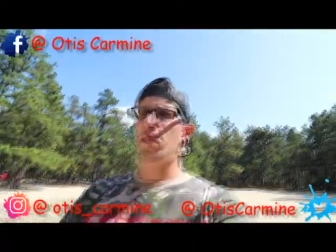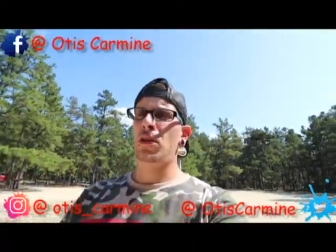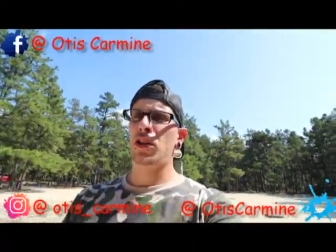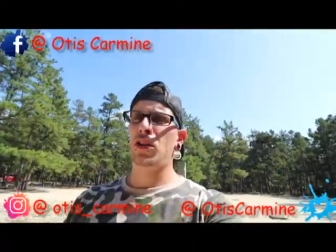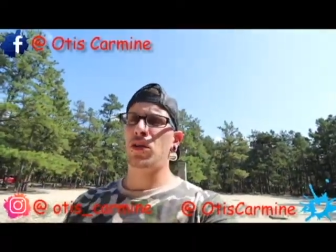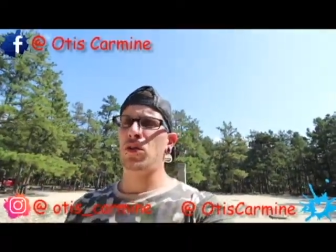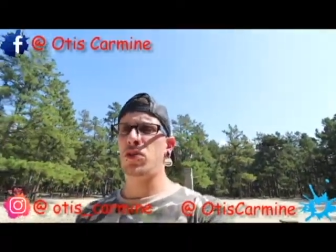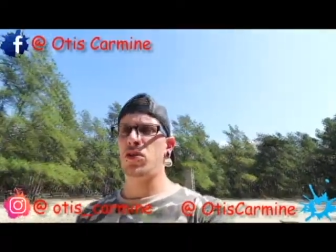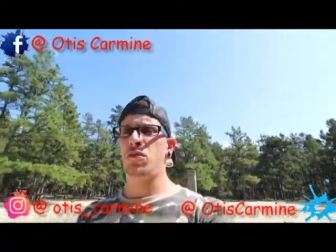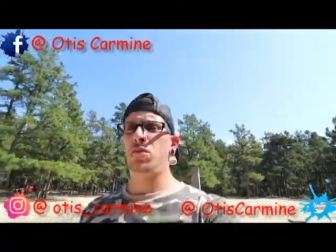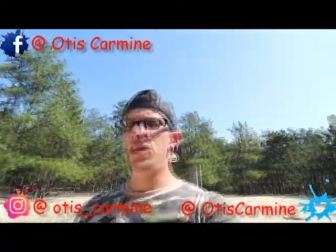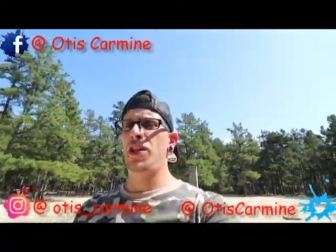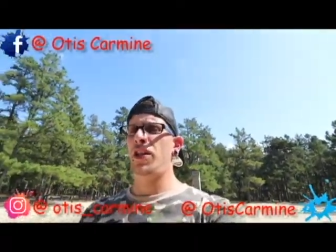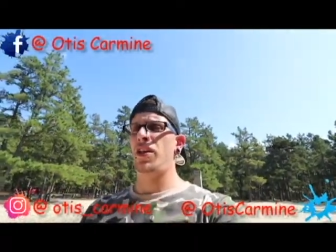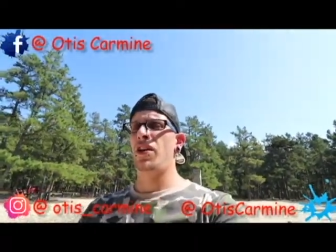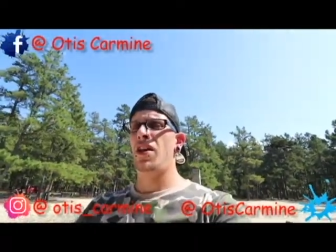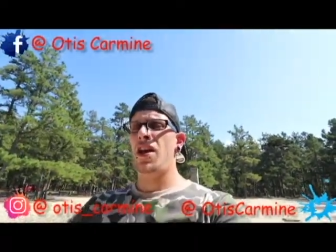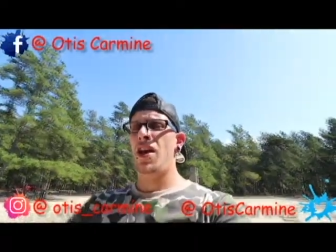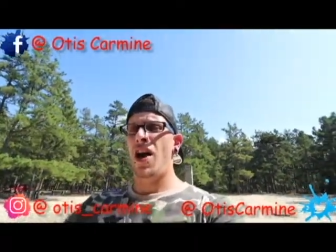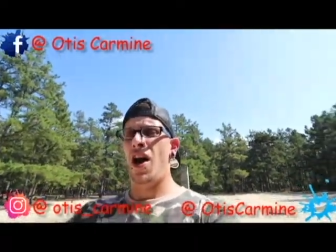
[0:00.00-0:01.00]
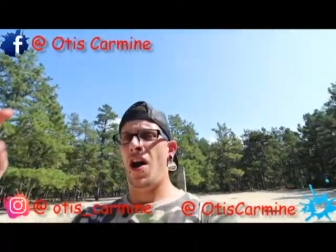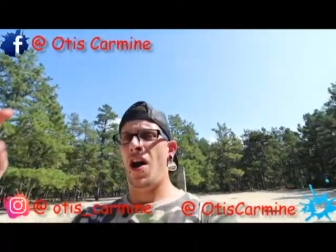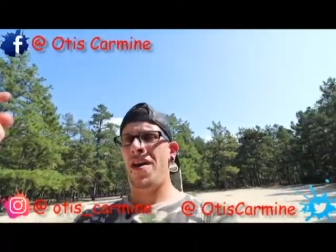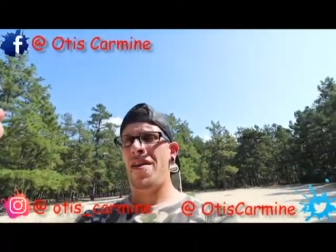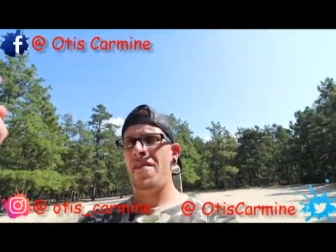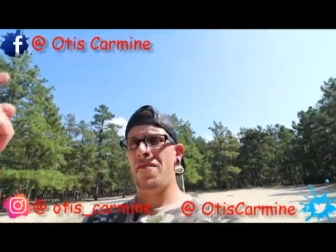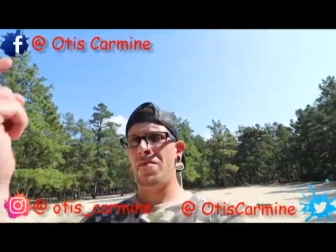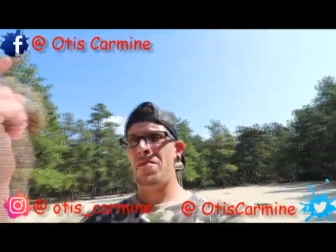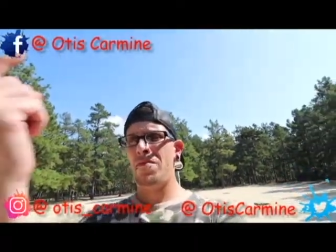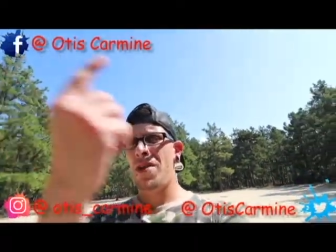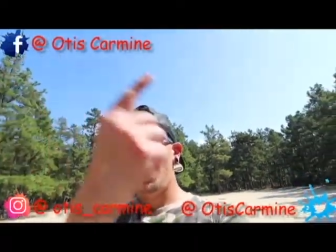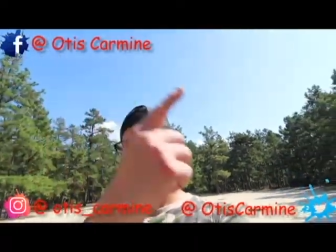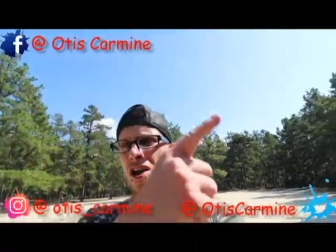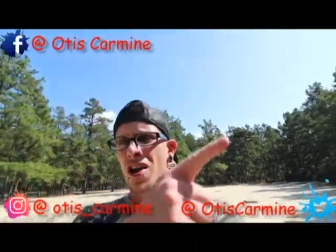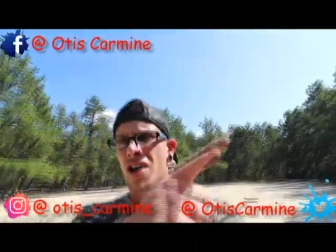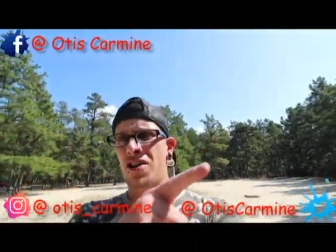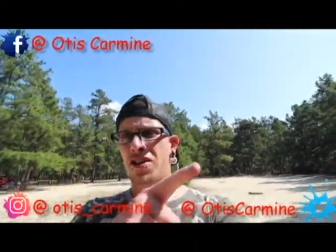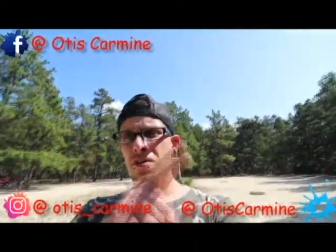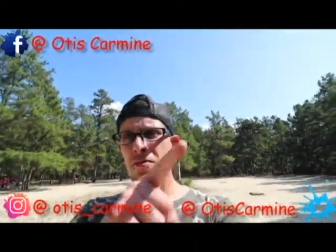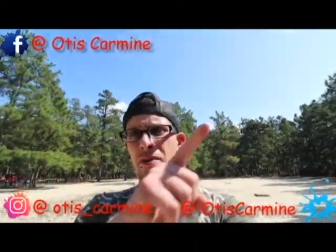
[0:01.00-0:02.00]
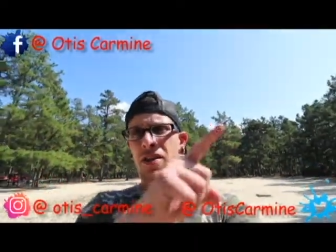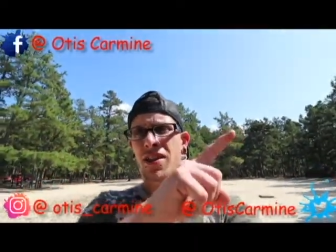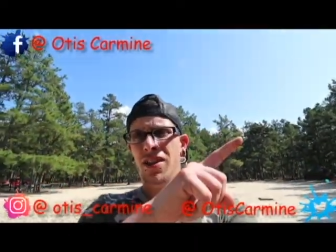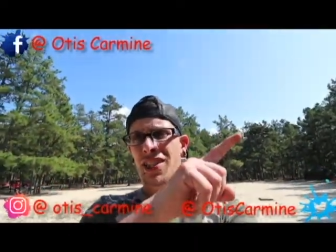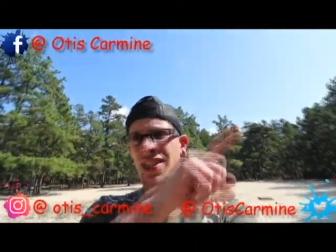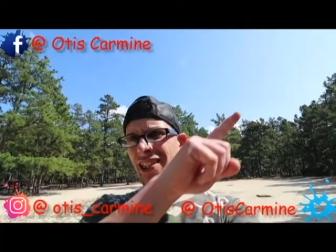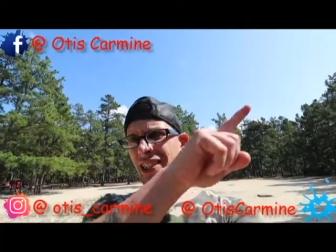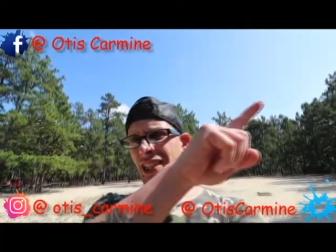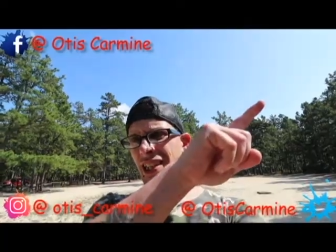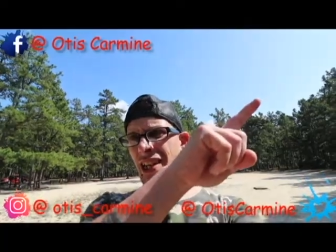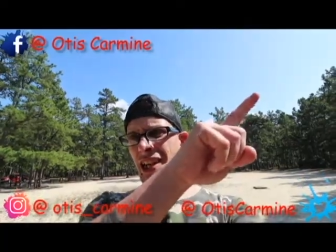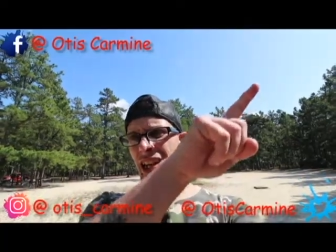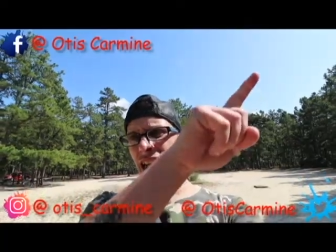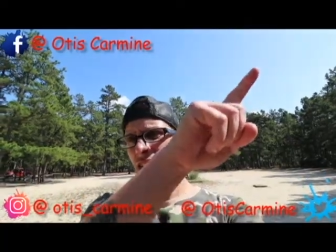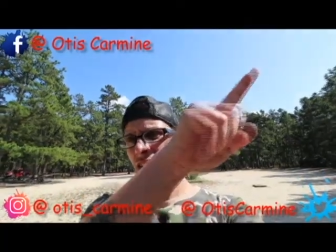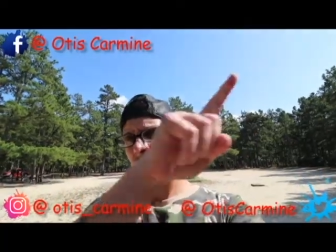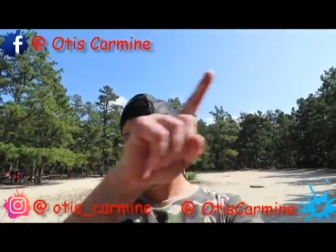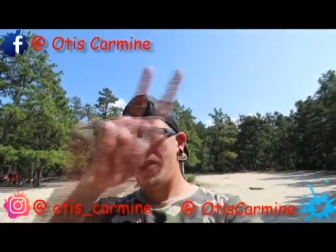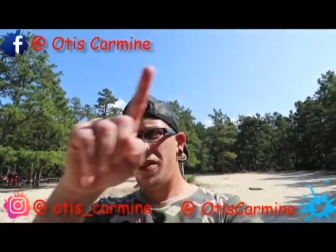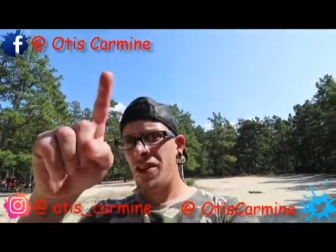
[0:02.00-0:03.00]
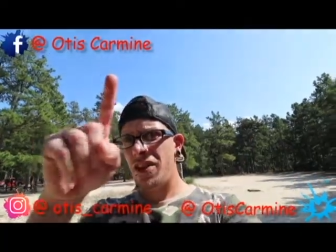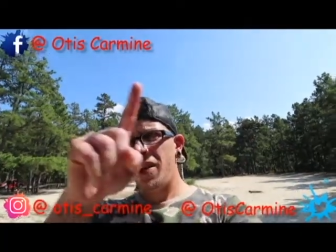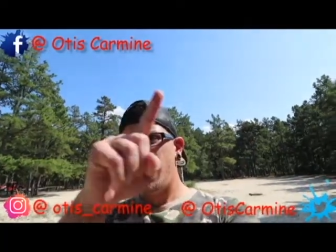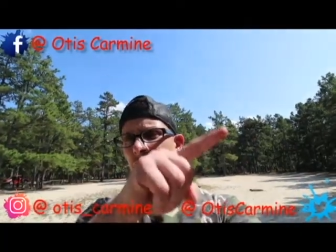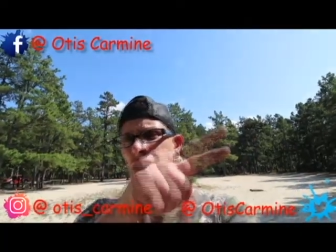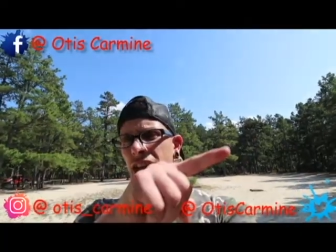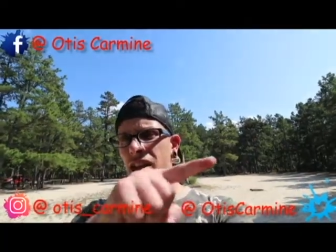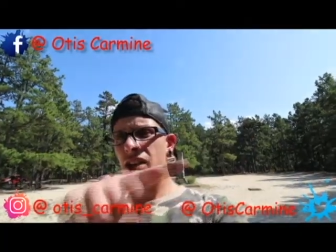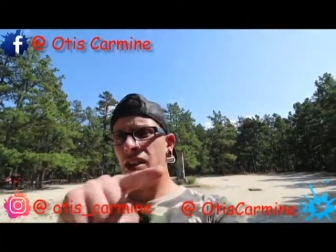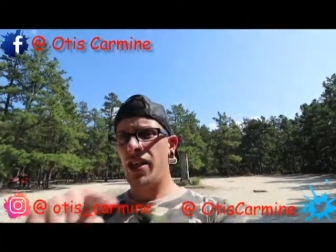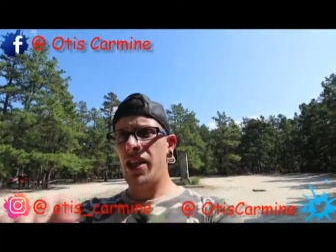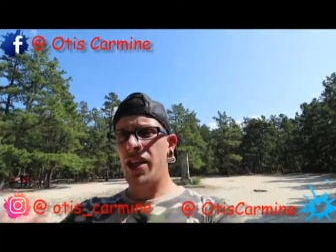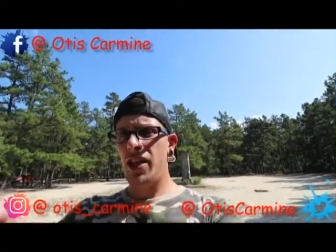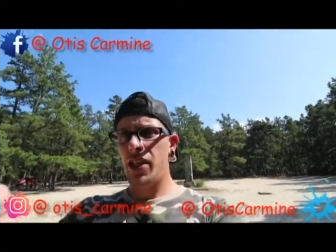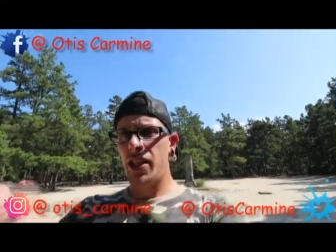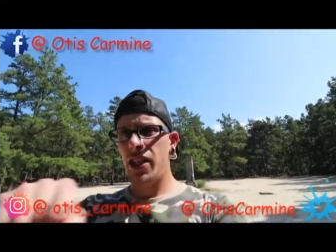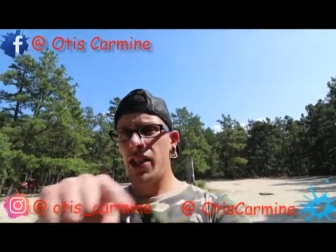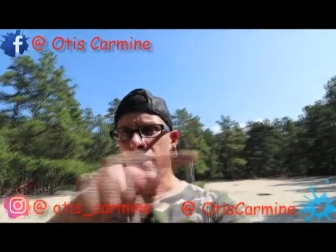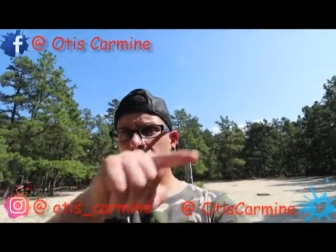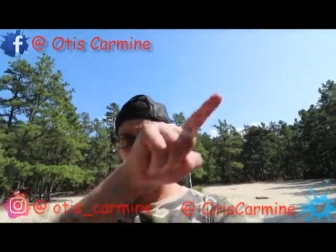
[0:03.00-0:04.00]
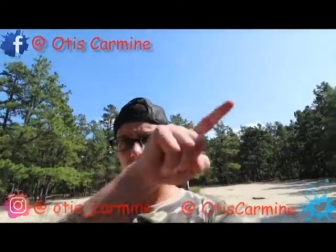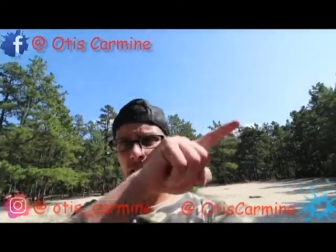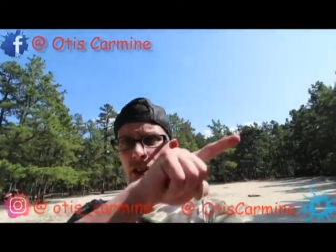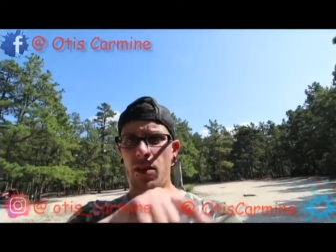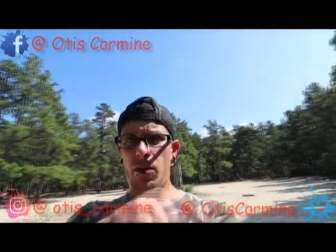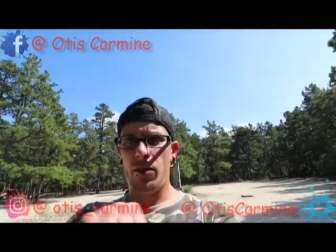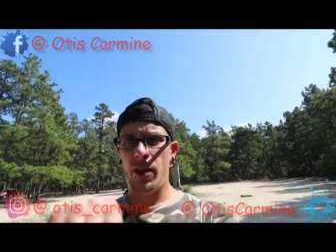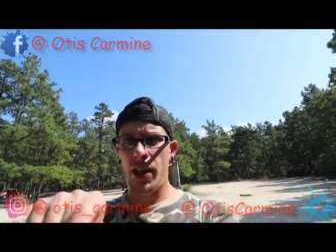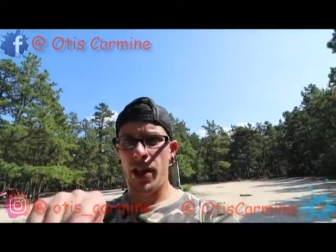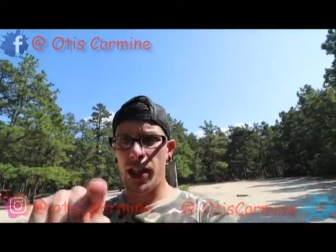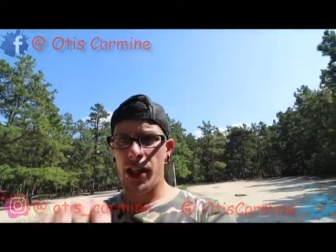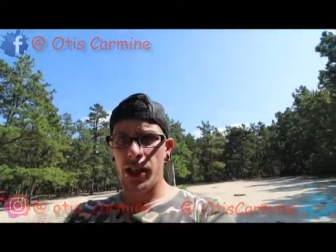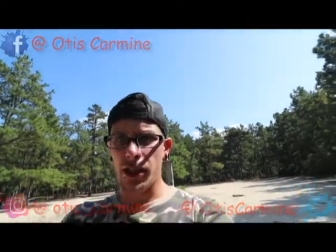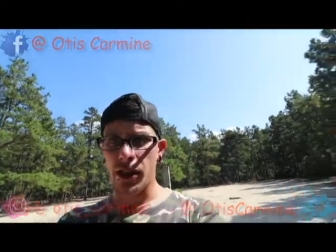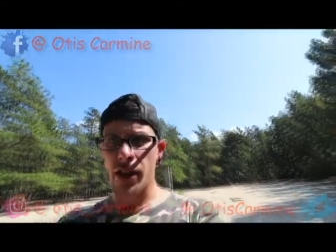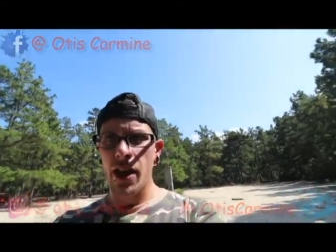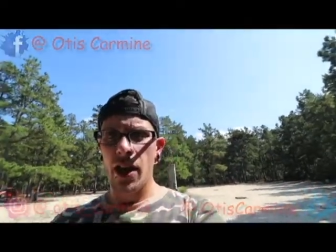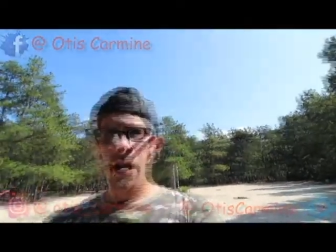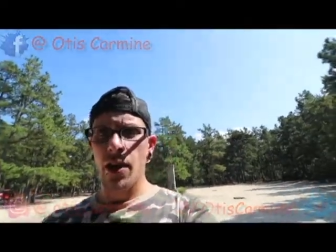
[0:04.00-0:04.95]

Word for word: my social media. I'll have them should be like here, here, here, here, here, all right here.